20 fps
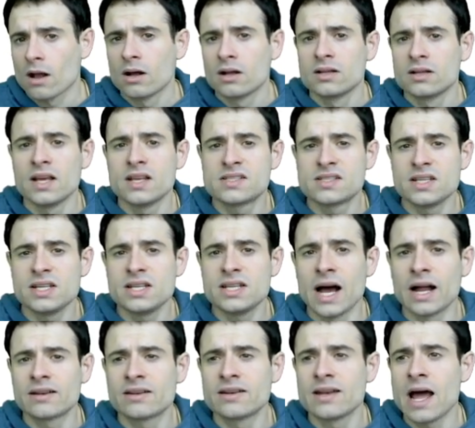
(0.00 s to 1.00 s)
They see
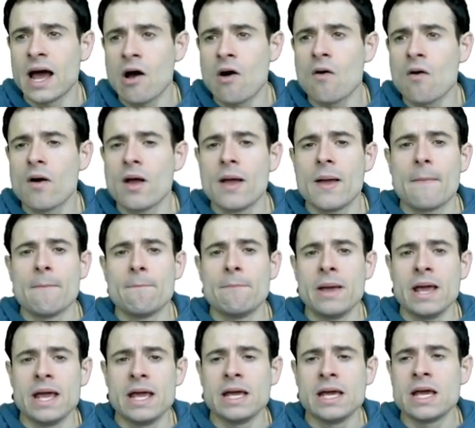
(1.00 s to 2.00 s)
that now
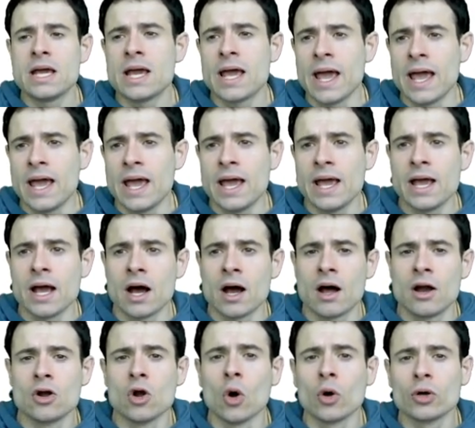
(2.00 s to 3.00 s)
being a, a uh,
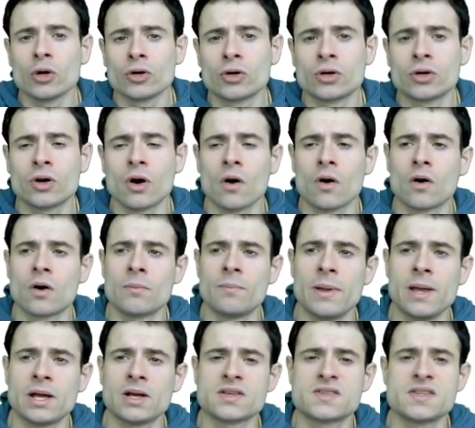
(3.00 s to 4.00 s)
lawyer or
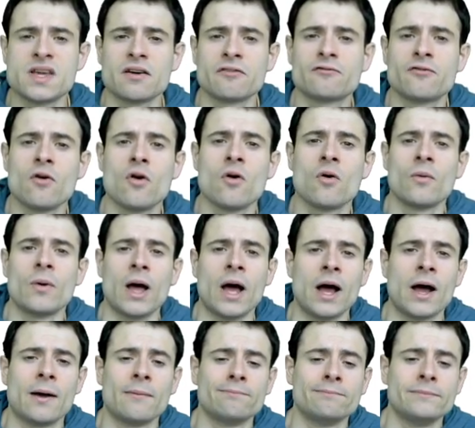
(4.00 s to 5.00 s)
being a CFO
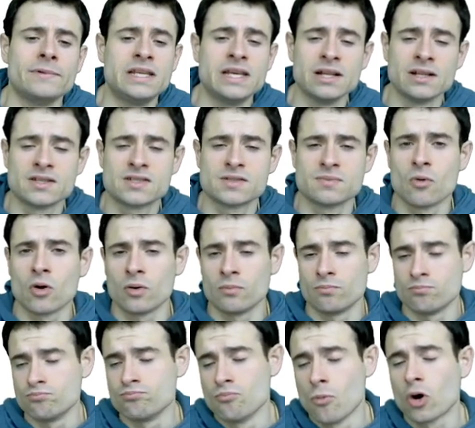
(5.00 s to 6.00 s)
um, yields more,
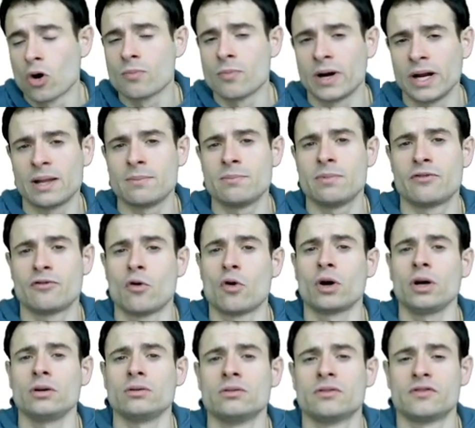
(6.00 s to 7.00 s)
more money than
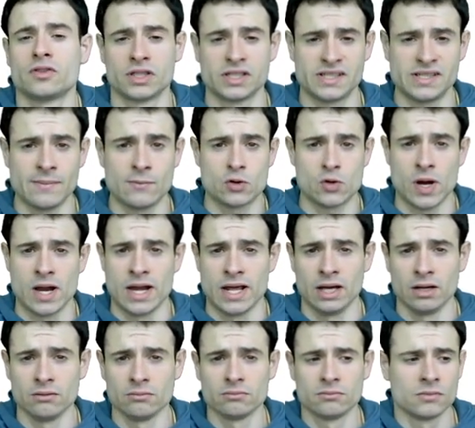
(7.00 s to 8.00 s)
before for the same
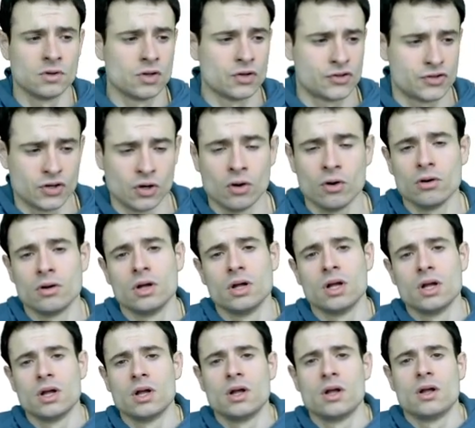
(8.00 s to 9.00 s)
training. So
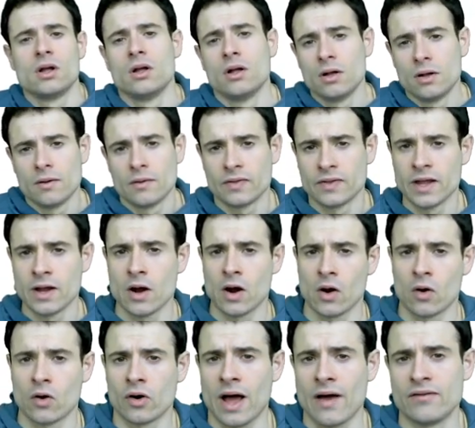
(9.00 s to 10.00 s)
they're
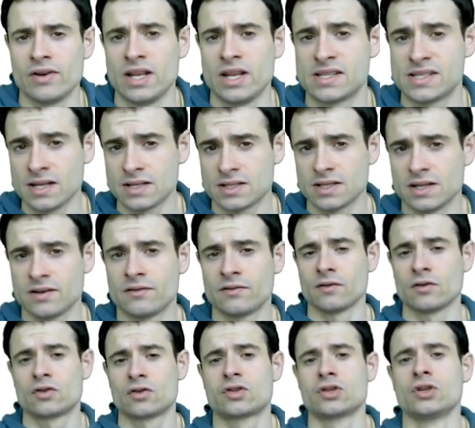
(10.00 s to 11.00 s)
going to have an incentive
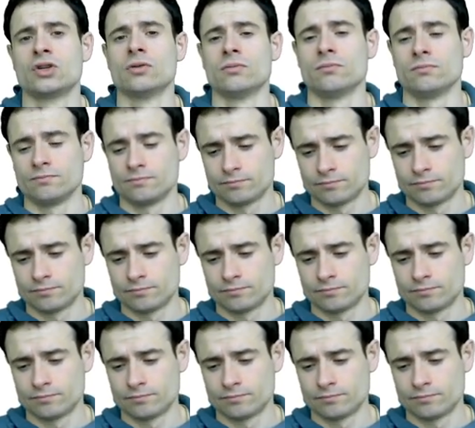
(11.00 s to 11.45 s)
to